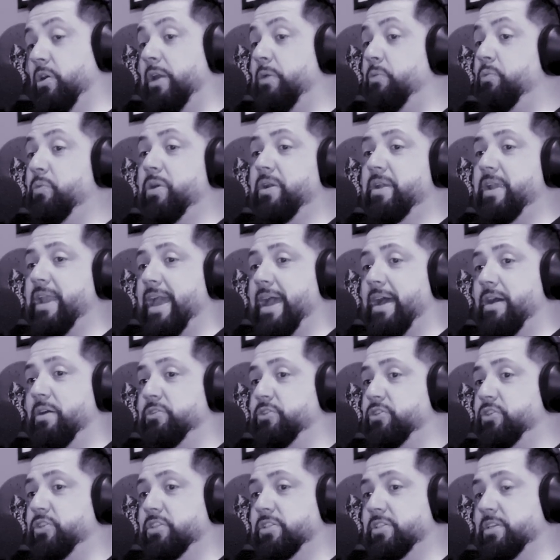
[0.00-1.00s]
we're
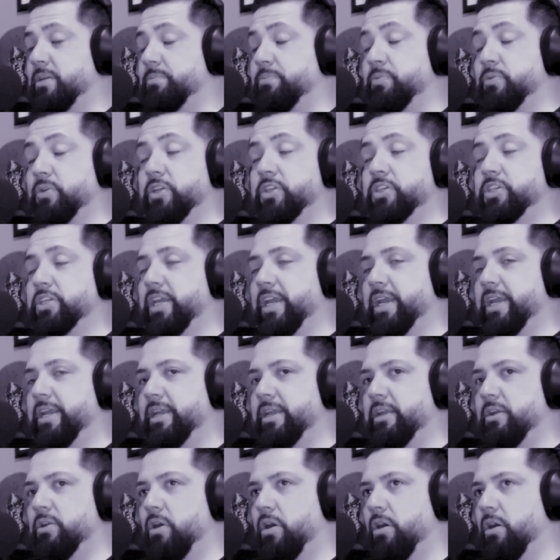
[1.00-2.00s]
now just
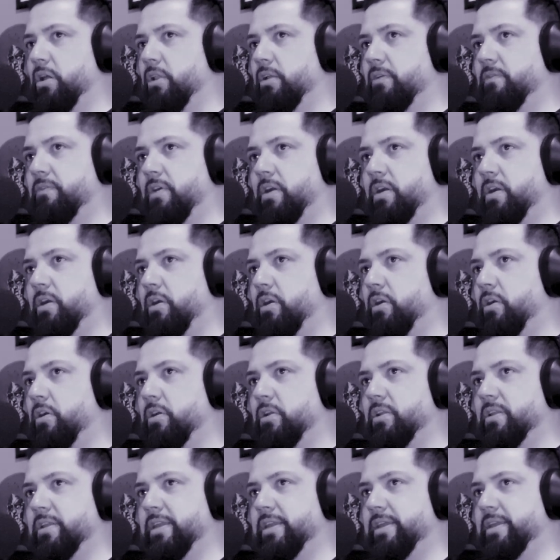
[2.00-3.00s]
appreciating all of our
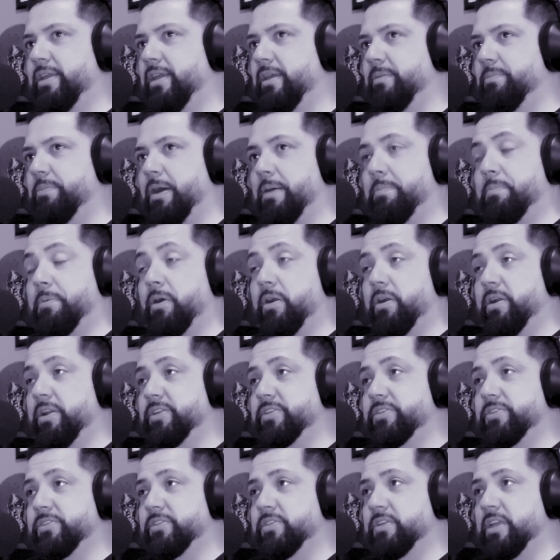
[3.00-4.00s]
early hip hop
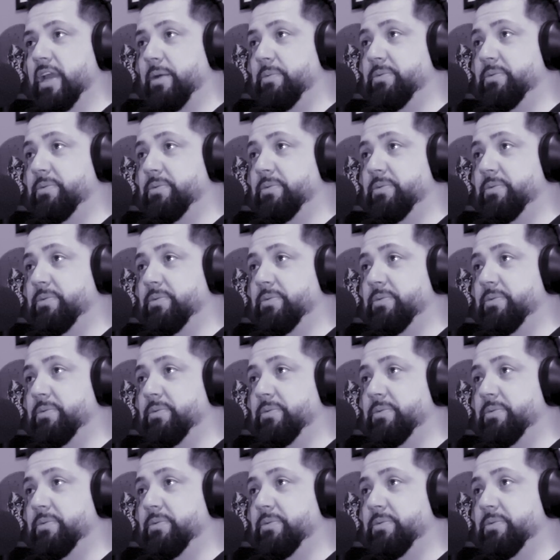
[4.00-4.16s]
artists.